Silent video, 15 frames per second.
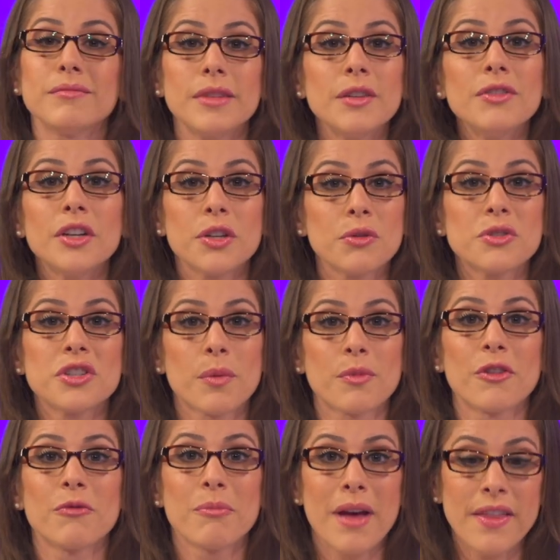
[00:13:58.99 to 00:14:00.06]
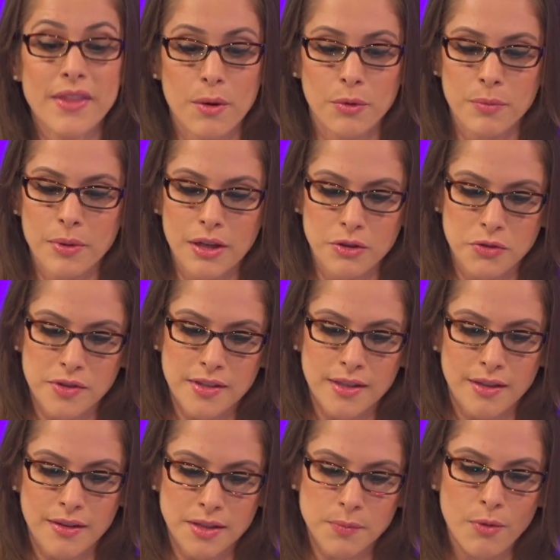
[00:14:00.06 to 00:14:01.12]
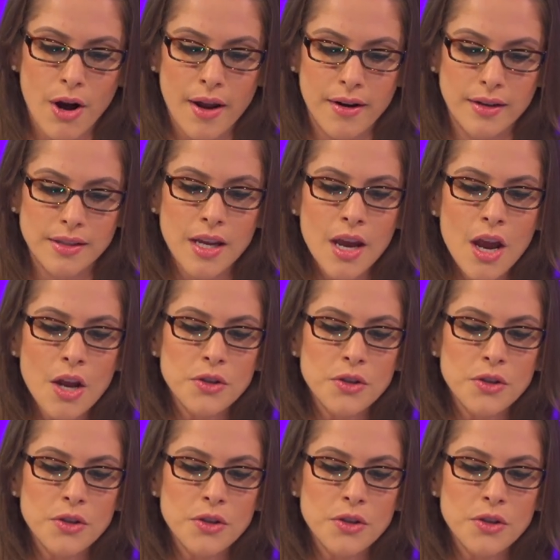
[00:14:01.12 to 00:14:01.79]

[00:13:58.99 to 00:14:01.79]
even a huge number of men that would be interested in this product.